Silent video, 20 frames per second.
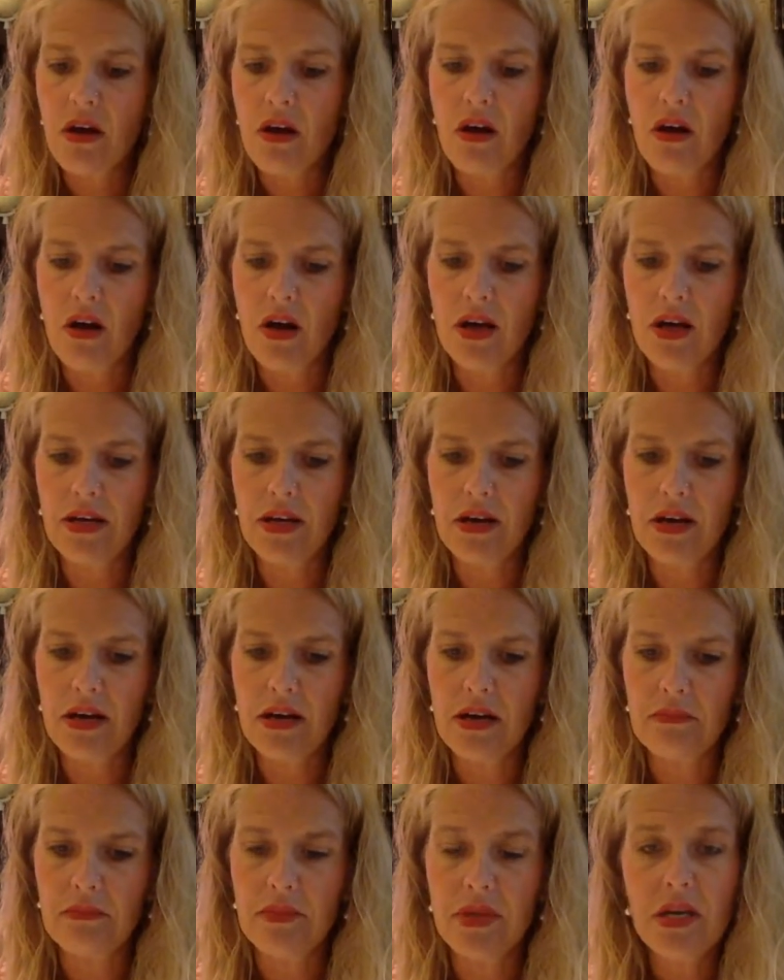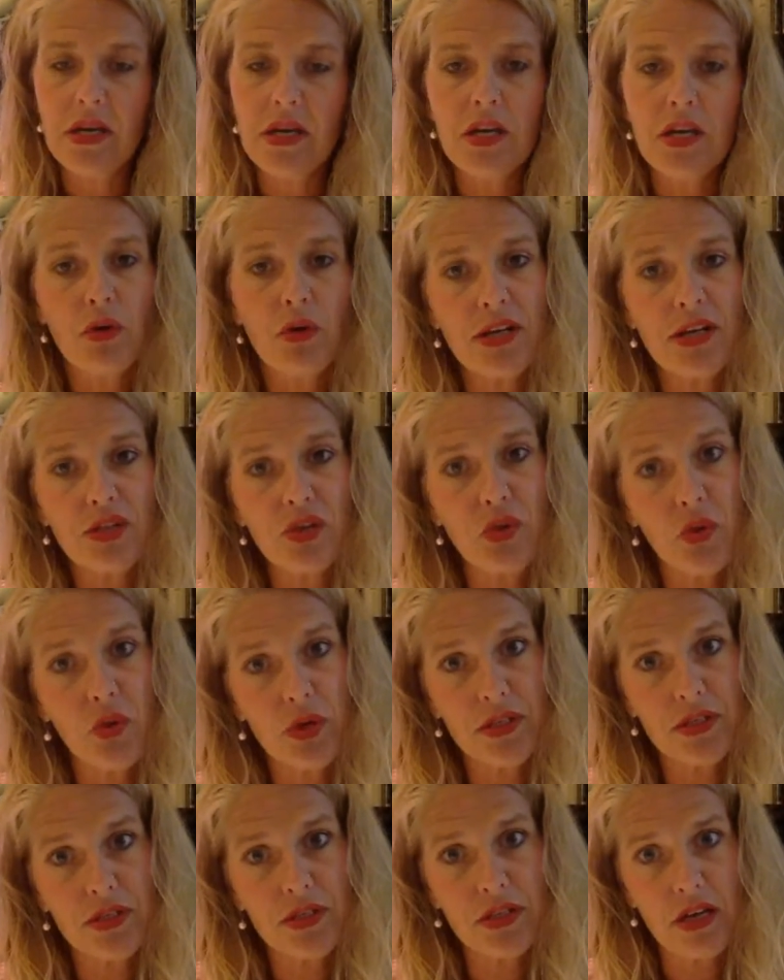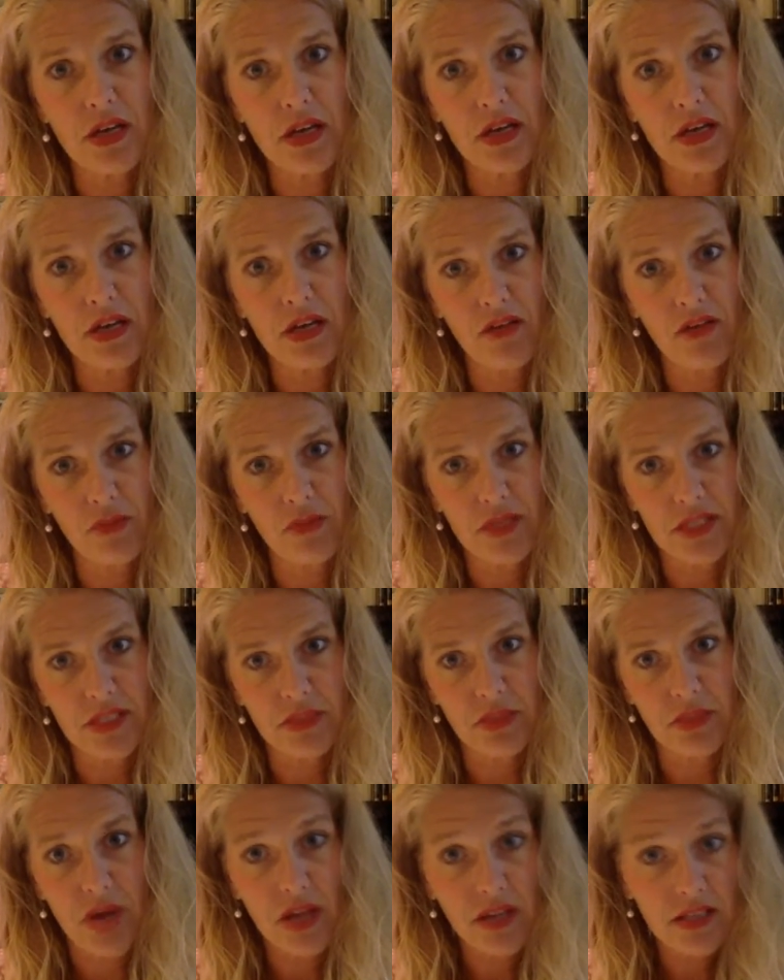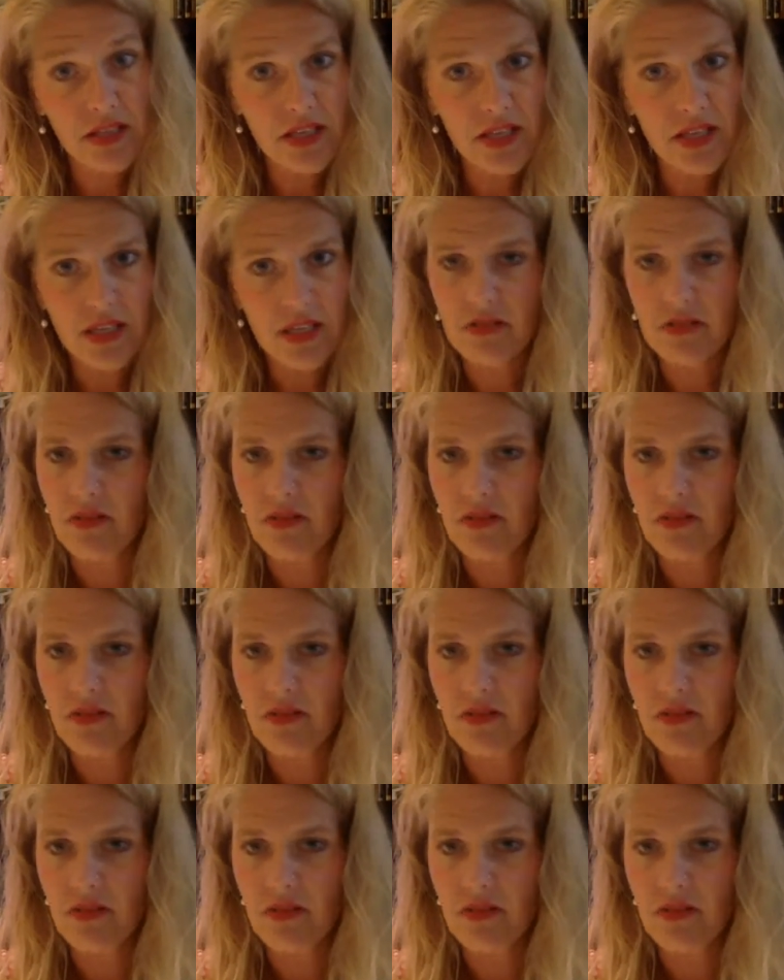on Crash Course Government and Politics.